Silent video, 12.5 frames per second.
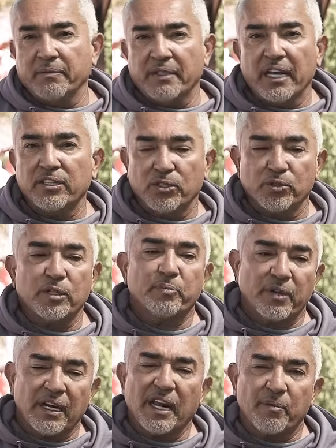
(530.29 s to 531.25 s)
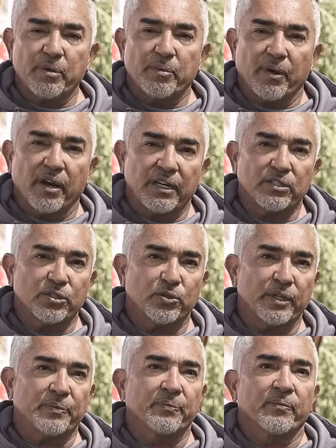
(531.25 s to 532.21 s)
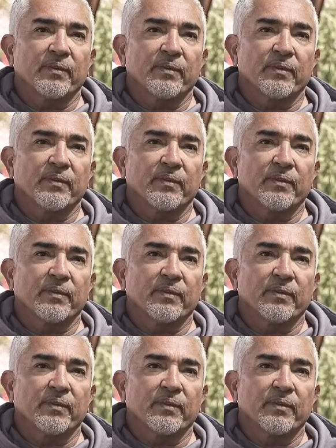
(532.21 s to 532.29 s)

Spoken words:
not into sweet, but a lot of people are into sweet.